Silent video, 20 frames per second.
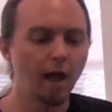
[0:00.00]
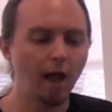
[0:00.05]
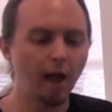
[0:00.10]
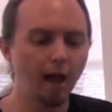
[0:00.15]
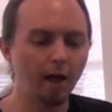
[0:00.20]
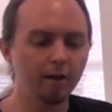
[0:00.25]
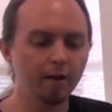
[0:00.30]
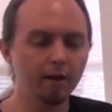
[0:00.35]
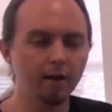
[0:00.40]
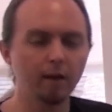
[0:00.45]

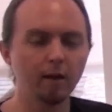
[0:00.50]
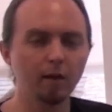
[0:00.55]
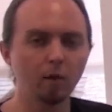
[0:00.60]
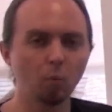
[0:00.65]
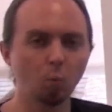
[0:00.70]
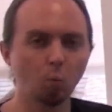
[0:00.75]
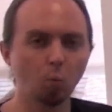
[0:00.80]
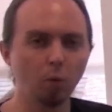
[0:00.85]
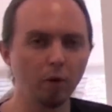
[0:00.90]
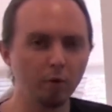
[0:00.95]

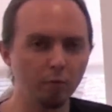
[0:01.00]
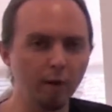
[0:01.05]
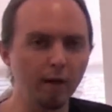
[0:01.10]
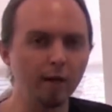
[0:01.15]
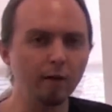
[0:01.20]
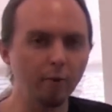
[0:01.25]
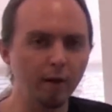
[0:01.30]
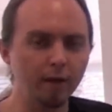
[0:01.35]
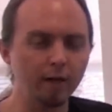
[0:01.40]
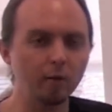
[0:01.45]
And we'd
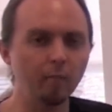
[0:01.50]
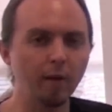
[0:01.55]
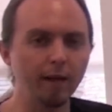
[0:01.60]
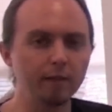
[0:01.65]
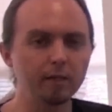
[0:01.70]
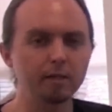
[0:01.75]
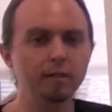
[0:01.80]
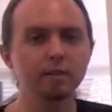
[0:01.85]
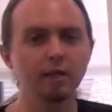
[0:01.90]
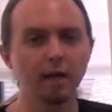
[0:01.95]
really
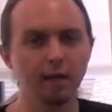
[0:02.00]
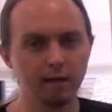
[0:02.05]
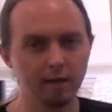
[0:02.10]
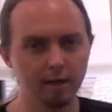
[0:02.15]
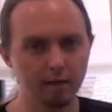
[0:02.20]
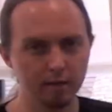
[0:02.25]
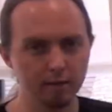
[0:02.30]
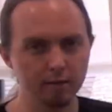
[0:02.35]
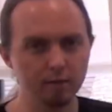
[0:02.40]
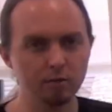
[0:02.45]
recommend
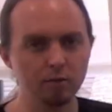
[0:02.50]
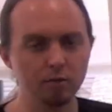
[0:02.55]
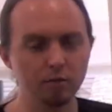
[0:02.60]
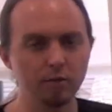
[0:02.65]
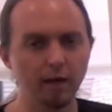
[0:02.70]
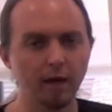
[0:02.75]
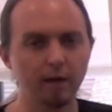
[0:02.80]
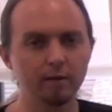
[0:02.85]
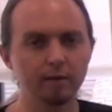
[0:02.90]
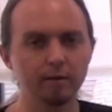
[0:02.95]
taking a listen
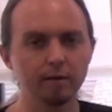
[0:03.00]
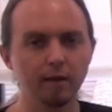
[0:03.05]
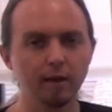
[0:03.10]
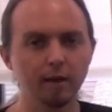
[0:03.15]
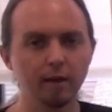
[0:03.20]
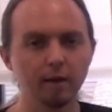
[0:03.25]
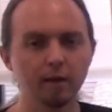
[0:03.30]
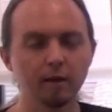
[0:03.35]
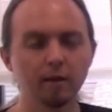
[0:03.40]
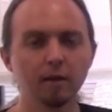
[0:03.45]
to
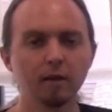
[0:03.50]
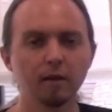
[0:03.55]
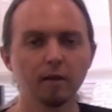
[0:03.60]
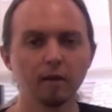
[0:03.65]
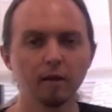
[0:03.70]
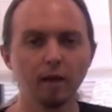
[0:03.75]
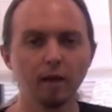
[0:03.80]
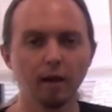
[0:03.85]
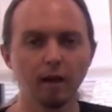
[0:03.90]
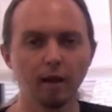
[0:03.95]
that
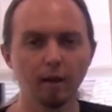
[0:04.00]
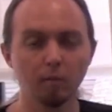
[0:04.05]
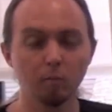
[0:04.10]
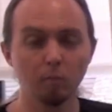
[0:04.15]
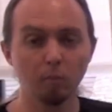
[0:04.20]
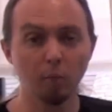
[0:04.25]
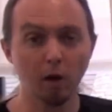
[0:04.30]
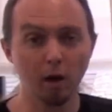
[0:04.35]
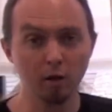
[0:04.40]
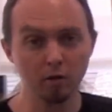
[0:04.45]

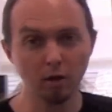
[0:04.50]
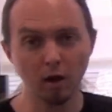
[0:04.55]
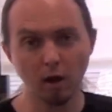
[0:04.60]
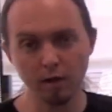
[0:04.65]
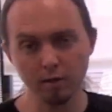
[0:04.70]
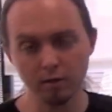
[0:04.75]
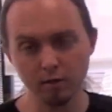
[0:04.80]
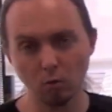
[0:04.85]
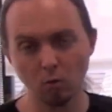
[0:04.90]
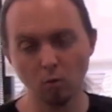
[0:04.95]

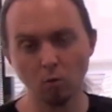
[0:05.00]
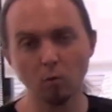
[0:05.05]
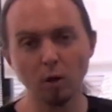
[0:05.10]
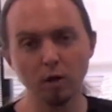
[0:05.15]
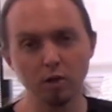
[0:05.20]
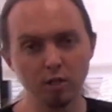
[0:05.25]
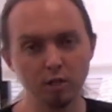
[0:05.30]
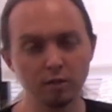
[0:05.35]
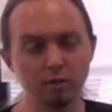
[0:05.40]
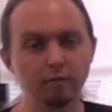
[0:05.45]
podcast or
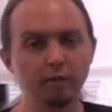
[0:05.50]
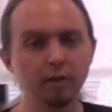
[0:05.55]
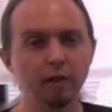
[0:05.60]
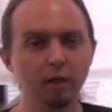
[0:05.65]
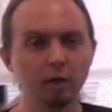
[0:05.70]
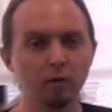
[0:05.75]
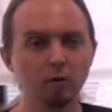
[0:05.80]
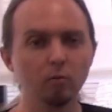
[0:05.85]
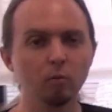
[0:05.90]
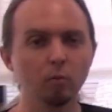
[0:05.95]
watching the
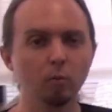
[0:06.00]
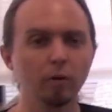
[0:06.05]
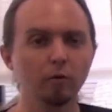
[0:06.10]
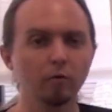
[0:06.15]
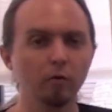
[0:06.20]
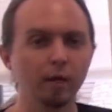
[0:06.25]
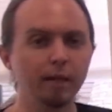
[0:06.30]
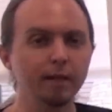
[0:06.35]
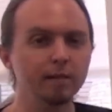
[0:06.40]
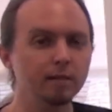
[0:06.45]
video. We
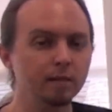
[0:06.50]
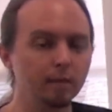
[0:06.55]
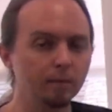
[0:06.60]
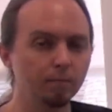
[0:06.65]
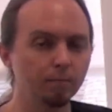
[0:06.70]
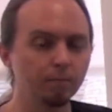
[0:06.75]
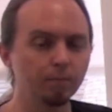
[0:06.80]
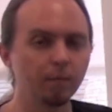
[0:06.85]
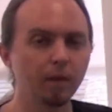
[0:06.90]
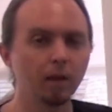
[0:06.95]
released
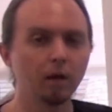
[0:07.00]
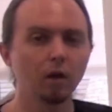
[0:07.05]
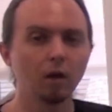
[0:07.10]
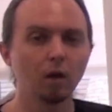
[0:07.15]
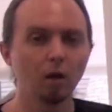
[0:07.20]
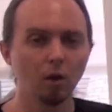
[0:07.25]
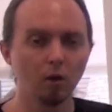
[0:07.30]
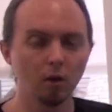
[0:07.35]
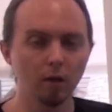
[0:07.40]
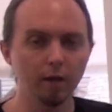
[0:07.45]
them
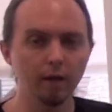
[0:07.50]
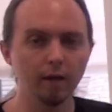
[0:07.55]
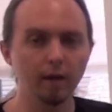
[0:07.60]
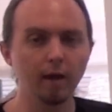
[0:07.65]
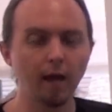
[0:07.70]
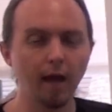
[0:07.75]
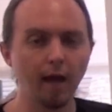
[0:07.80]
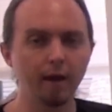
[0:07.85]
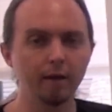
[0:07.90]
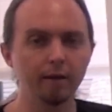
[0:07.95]
earlier,
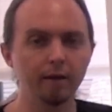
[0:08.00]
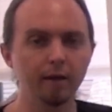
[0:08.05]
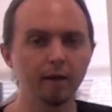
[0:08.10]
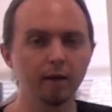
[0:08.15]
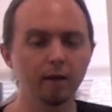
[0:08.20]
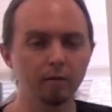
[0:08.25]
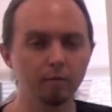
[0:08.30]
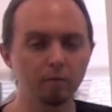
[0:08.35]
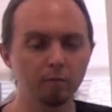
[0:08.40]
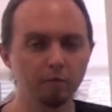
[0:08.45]

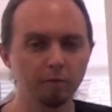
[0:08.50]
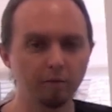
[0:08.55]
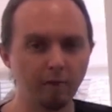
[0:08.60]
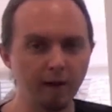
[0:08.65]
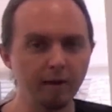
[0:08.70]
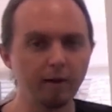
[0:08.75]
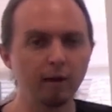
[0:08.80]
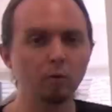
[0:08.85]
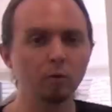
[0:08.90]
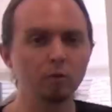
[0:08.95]
and
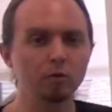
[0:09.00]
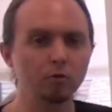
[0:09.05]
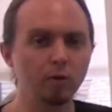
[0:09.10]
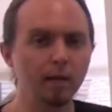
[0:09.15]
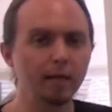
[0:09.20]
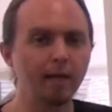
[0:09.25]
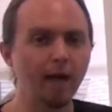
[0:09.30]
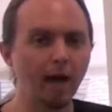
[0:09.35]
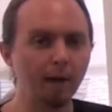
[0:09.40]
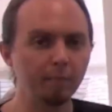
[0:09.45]
find out what's
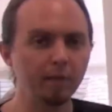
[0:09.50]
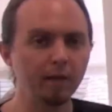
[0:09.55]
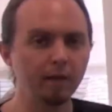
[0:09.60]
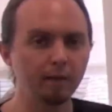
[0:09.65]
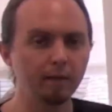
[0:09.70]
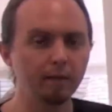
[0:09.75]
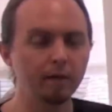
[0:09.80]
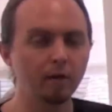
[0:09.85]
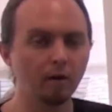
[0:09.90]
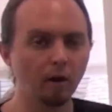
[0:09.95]
really happening
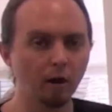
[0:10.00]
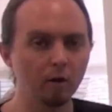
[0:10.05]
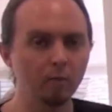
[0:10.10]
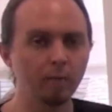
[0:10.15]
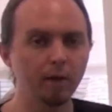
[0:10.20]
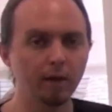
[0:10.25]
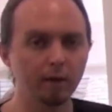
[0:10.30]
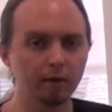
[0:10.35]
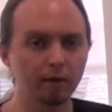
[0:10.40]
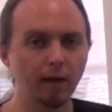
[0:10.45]
in the
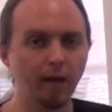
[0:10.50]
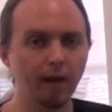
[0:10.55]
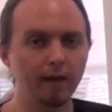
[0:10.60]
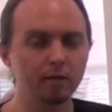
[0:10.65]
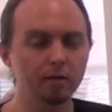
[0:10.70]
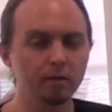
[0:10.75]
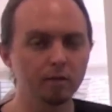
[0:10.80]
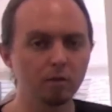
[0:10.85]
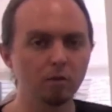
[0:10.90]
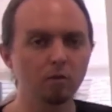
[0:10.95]
economy,
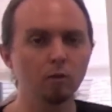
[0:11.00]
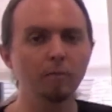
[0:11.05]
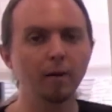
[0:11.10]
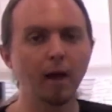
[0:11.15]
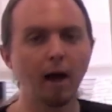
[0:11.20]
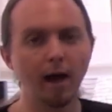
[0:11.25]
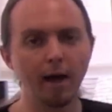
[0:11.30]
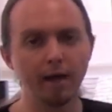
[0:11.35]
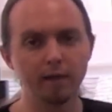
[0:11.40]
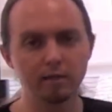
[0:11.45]
and look
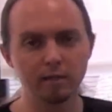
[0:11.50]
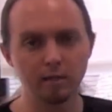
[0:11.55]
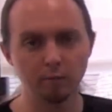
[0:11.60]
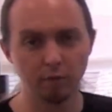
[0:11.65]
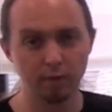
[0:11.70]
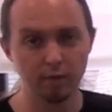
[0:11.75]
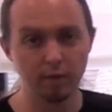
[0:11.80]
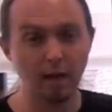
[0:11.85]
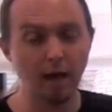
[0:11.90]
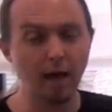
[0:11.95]
behind
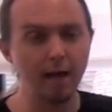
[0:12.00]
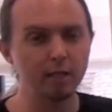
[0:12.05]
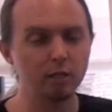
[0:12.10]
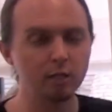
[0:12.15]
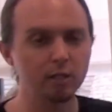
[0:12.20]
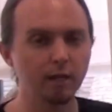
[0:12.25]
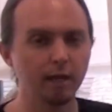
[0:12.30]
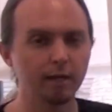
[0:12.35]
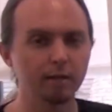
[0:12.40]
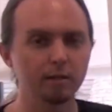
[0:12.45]
some of the
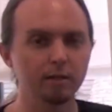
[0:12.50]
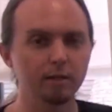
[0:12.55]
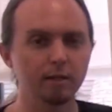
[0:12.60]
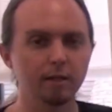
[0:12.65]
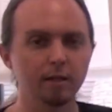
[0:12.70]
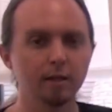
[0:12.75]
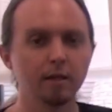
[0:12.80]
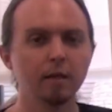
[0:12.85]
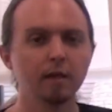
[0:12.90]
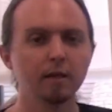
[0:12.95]
lies
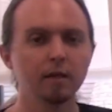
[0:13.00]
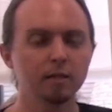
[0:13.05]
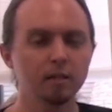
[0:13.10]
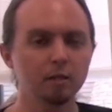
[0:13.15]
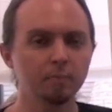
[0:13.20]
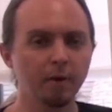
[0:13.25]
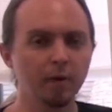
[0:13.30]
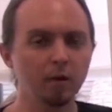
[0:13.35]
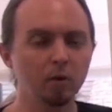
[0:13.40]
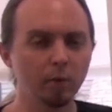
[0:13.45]
and
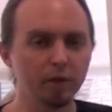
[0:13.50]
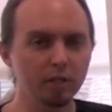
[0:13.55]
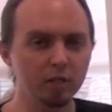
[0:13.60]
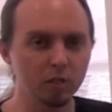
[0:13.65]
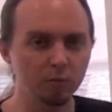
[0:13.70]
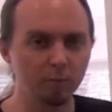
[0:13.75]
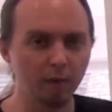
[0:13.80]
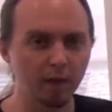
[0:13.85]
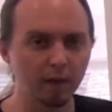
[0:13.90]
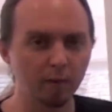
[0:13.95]
spin
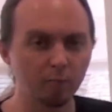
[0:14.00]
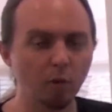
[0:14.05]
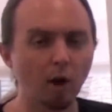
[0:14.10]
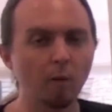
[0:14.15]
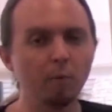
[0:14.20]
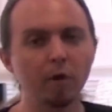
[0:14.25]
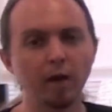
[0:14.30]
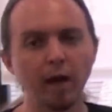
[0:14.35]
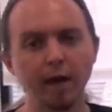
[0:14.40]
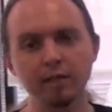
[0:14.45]
which is being
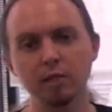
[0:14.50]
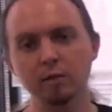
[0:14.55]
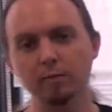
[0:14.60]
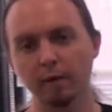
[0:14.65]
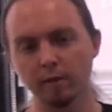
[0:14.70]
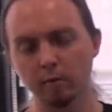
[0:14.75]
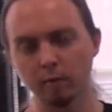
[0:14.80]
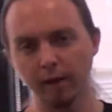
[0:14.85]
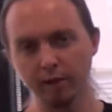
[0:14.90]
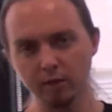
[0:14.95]
propagated
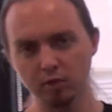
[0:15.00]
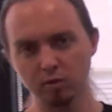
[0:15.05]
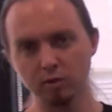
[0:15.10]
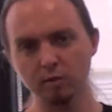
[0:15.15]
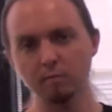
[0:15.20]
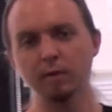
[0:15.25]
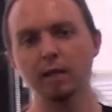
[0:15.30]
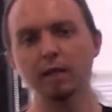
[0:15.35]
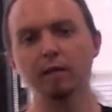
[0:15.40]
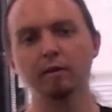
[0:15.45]
by the
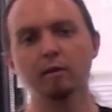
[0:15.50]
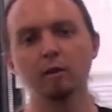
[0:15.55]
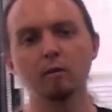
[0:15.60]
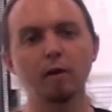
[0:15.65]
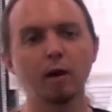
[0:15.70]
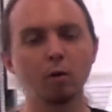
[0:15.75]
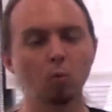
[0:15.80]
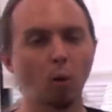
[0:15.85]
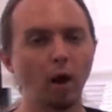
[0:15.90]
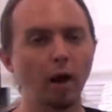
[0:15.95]
mainstream media
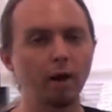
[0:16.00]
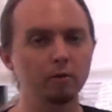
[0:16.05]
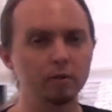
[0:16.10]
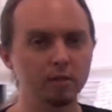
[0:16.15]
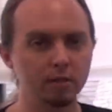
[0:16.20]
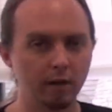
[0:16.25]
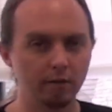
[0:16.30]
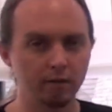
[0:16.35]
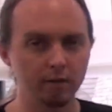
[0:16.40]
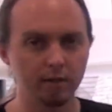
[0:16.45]
about why
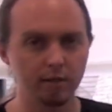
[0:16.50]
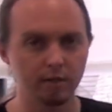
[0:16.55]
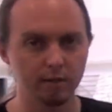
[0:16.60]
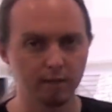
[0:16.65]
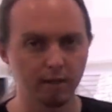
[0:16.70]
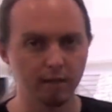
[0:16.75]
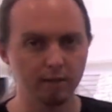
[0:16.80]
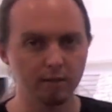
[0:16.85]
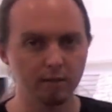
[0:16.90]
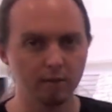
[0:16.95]
austerity
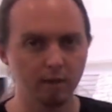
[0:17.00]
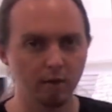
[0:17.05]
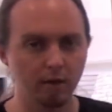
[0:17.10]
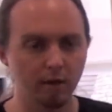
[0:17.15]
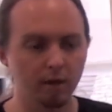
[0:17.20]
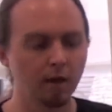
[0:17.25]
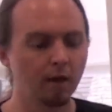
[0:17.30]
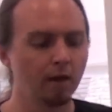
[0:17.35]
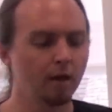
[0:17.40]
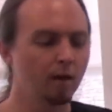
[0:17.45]
is
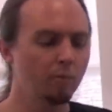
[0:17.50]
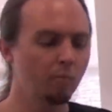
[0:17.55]
necessary.